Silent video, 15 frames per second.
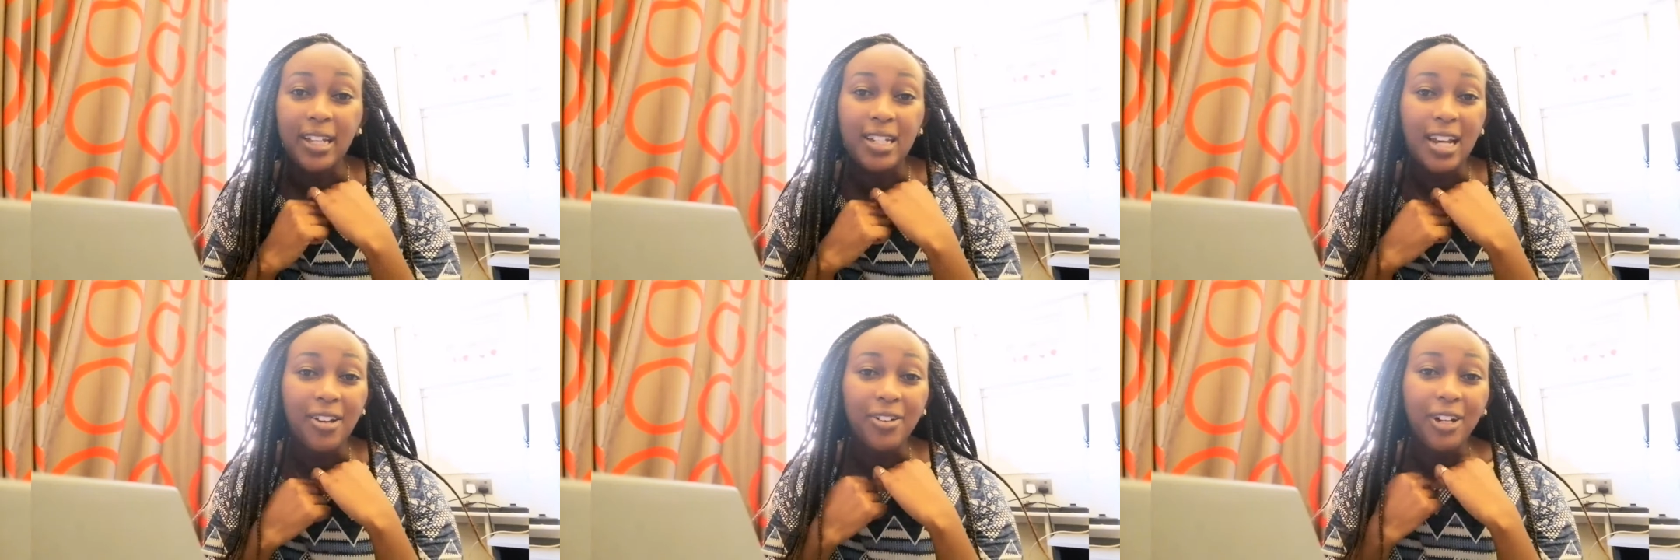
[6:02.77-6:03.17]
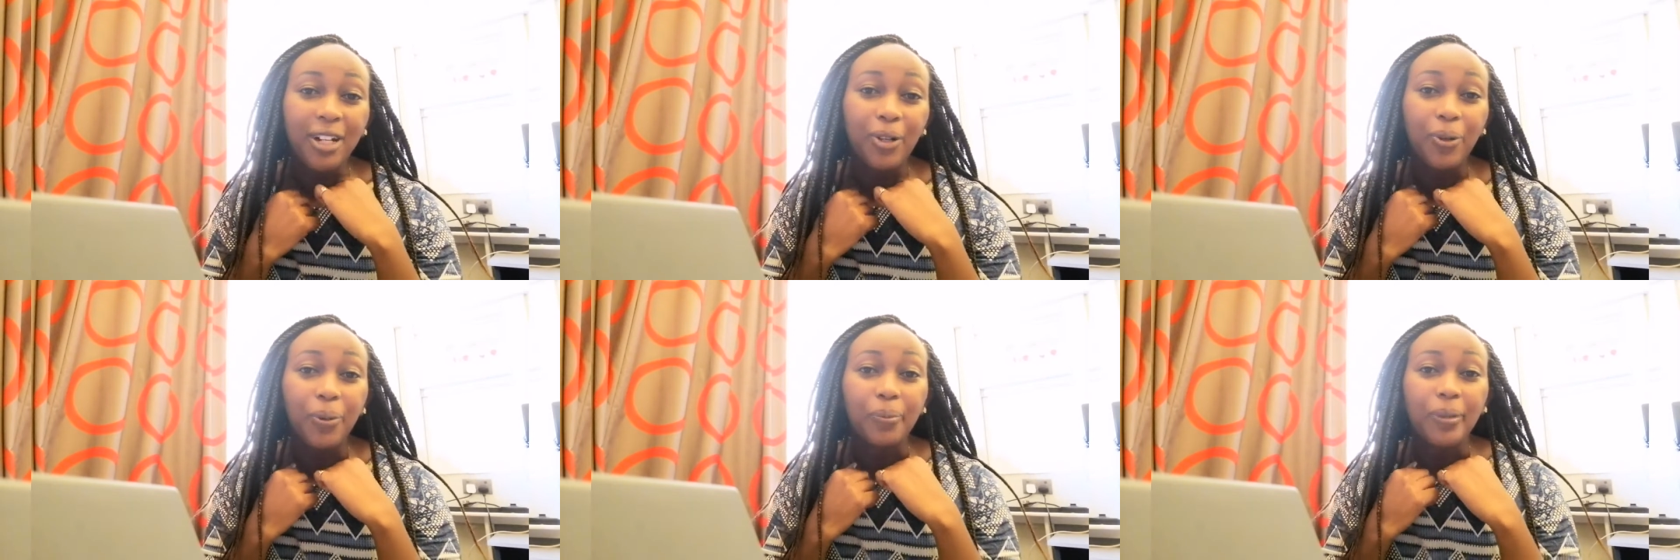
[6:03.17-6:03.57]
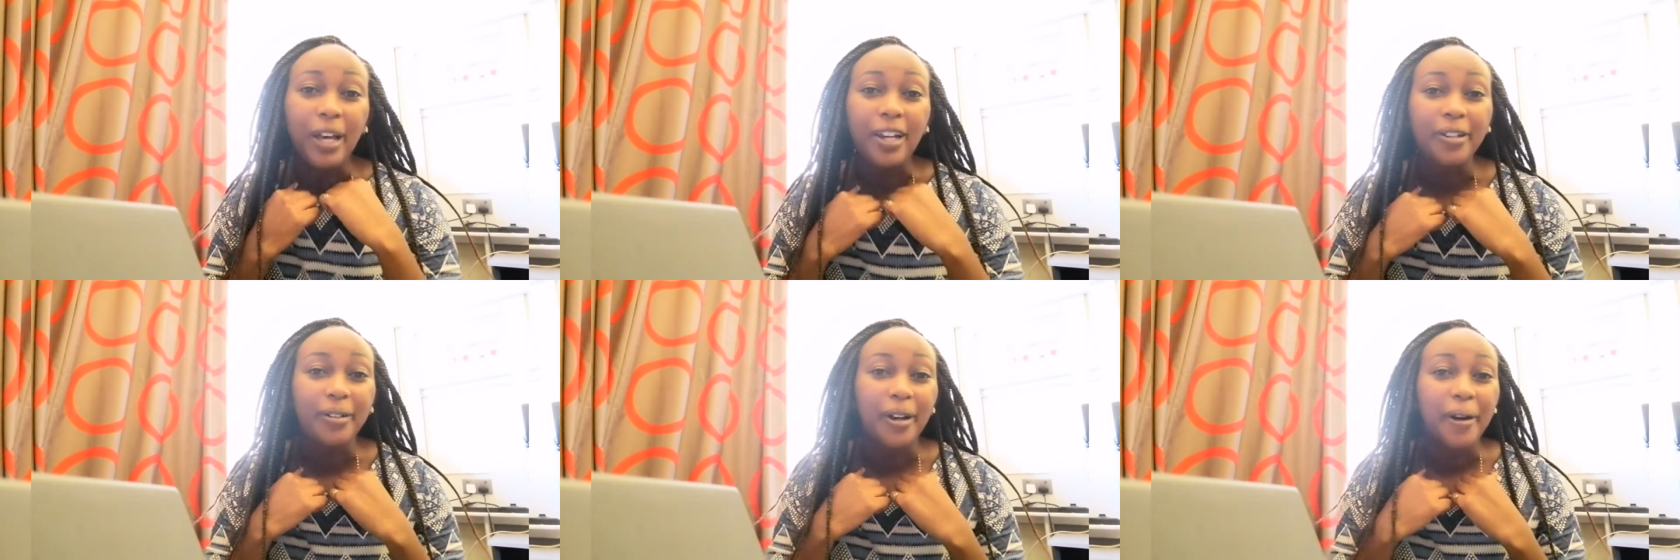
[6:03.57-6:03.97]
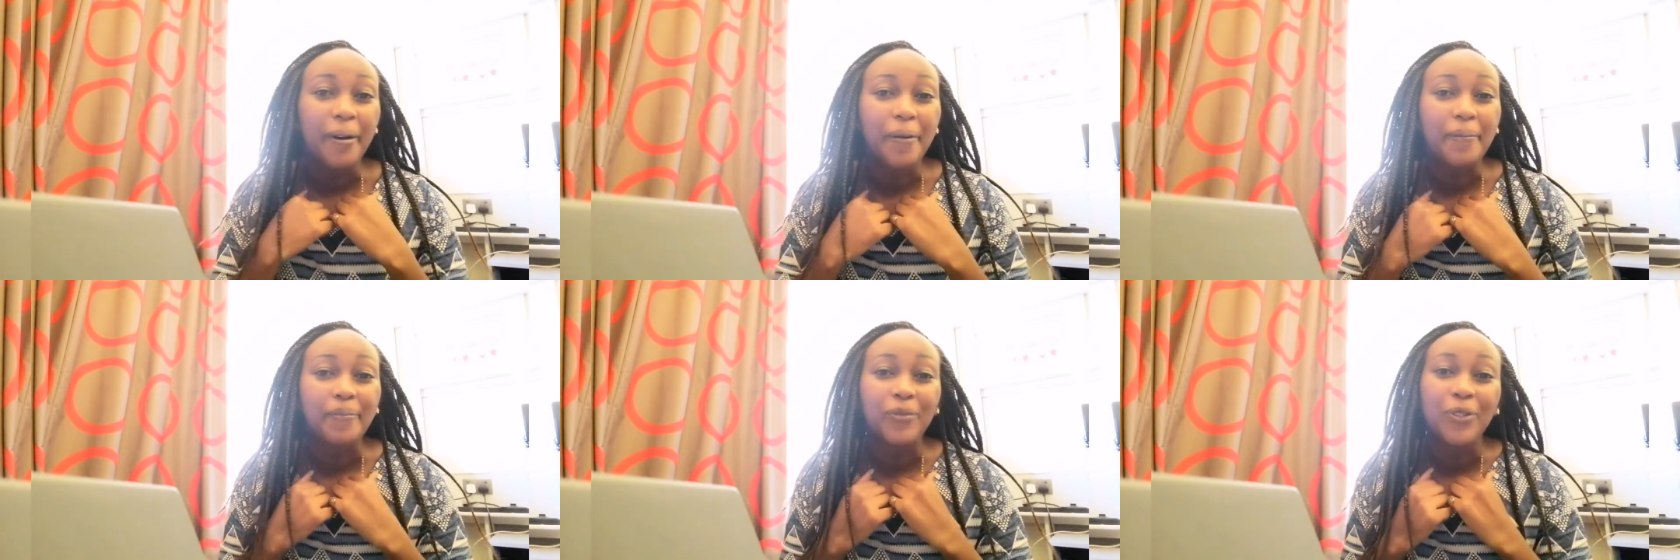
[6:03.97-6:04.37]
that, I really hope that
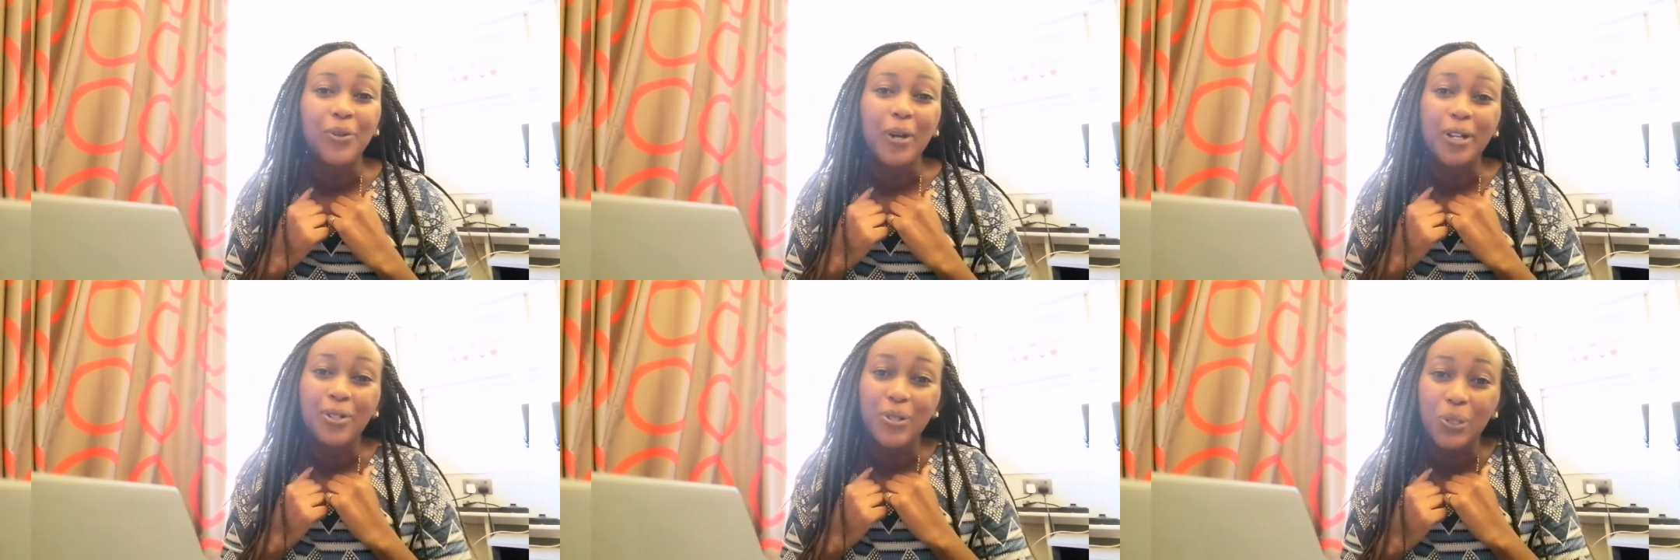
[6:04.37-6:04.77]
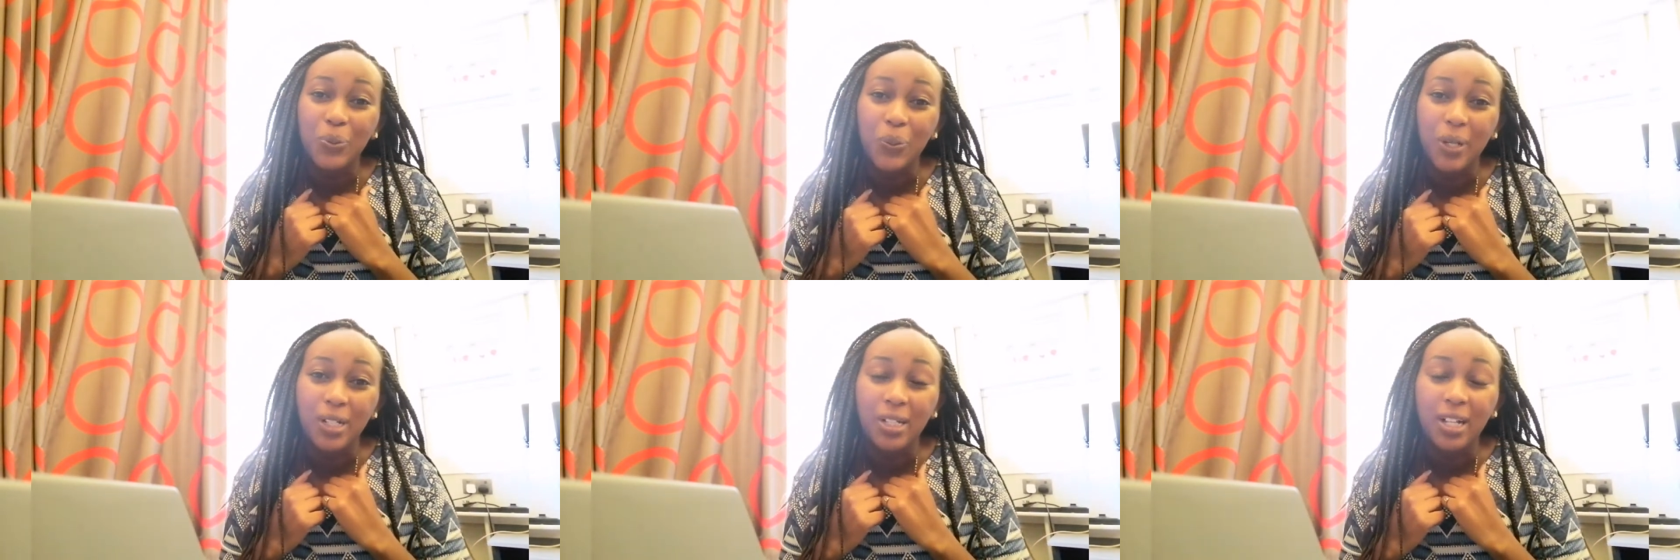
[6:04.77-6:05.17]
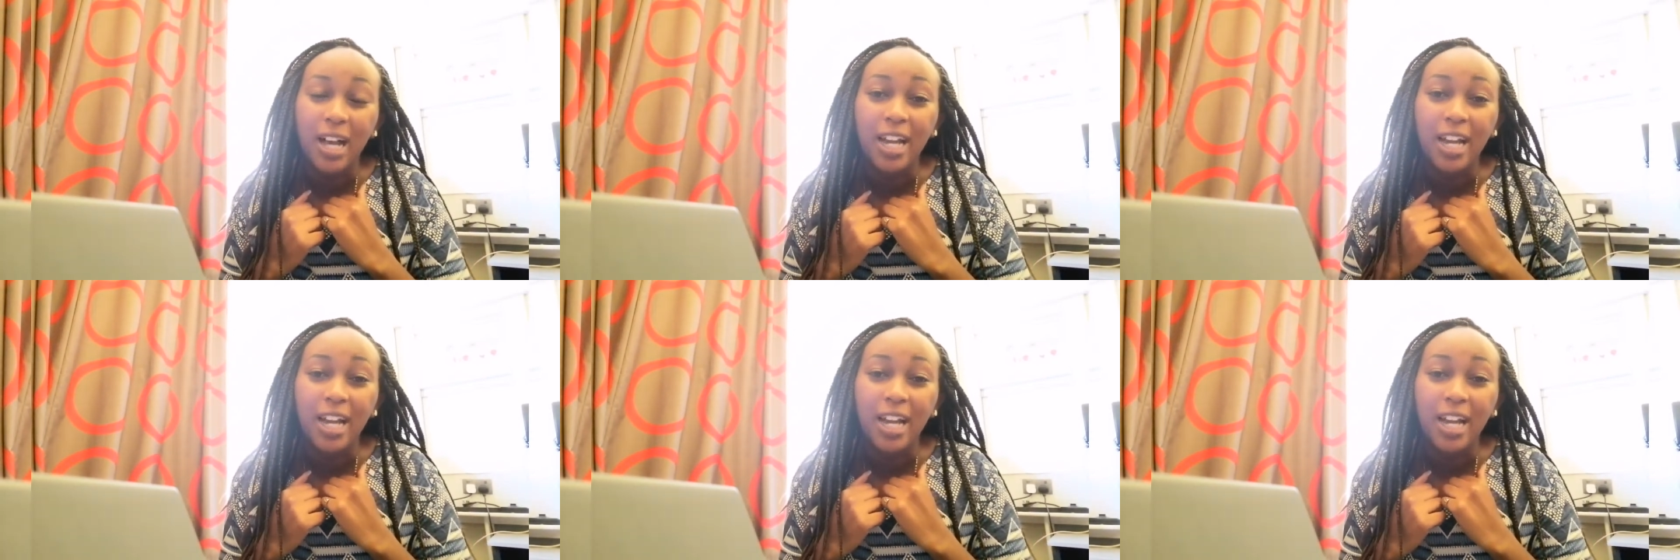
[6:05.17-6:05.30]
you are doing well.